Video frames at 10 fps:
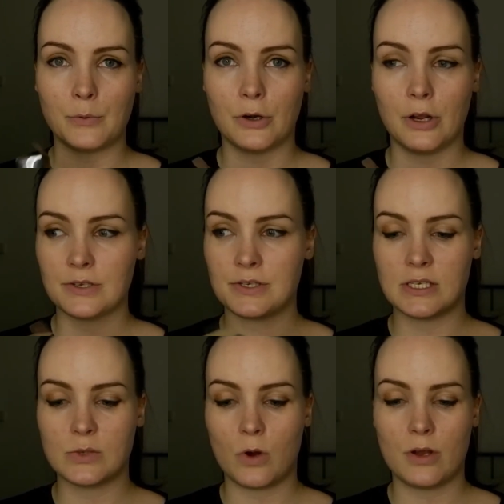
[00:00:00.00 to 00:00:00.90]
products.
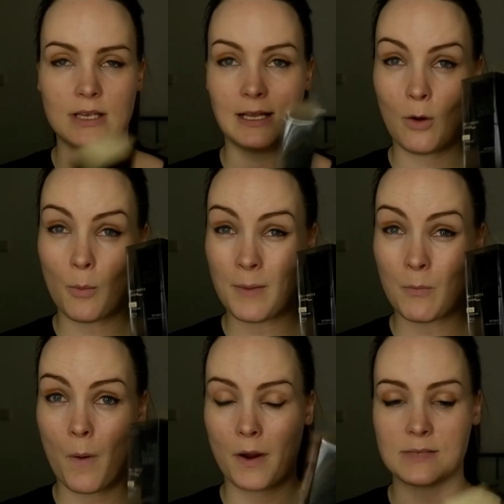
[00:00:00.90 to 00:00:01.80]
This was a little bit
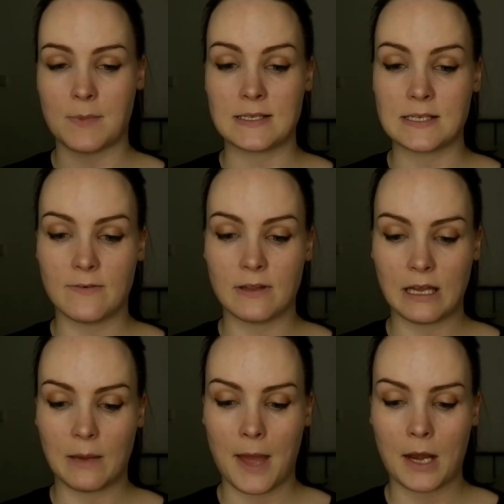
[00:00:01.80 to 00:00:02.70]
more expensive. I
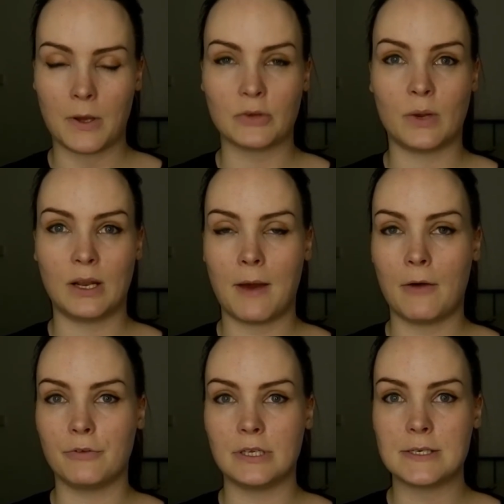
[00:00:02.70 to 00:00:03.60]
think I paid about
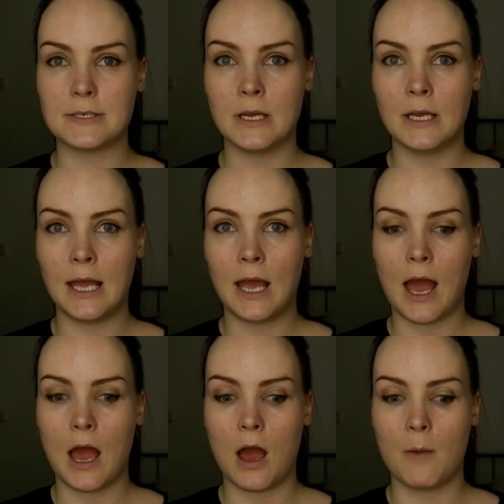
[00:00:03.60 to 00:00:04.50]
£20 for this,
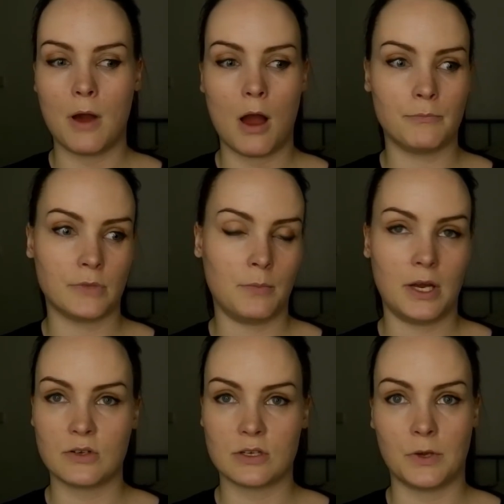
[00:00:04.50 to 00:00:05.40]
but
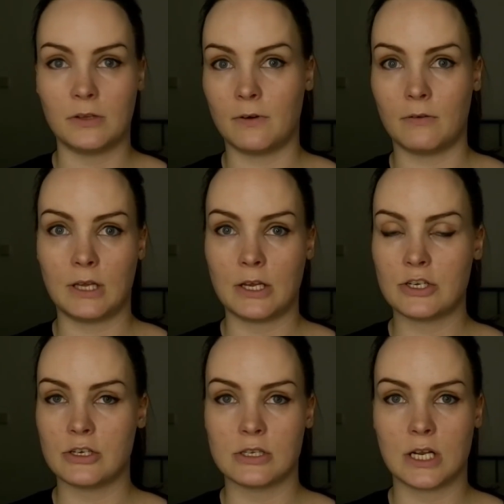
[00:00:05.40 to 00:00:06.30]
compared to some other
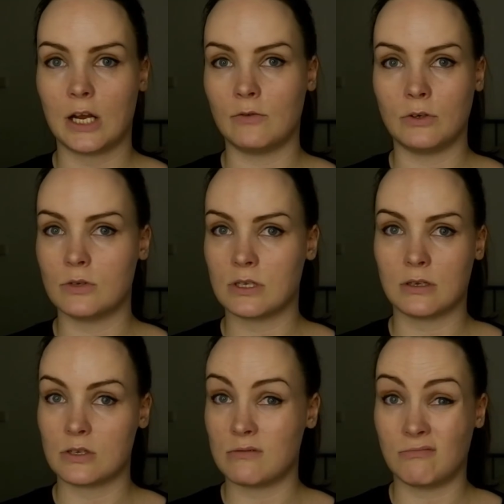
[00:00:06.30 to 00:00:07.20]
foundations that I've
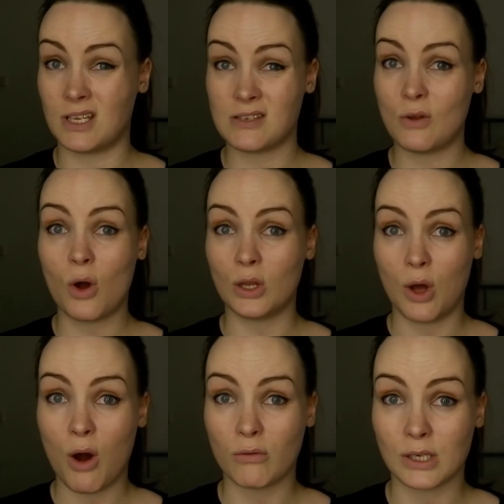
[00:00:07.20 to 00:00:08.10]
used, that's not a
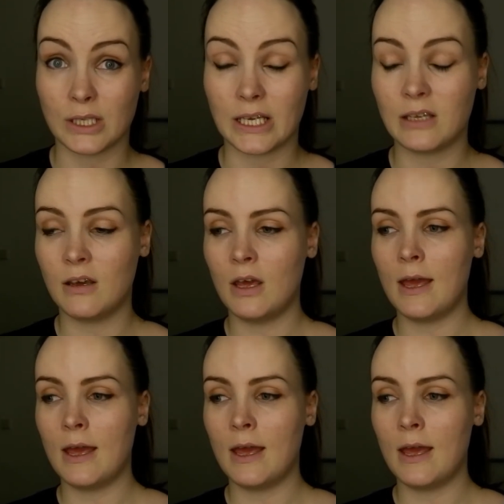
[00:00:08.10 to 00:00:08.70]
lot really.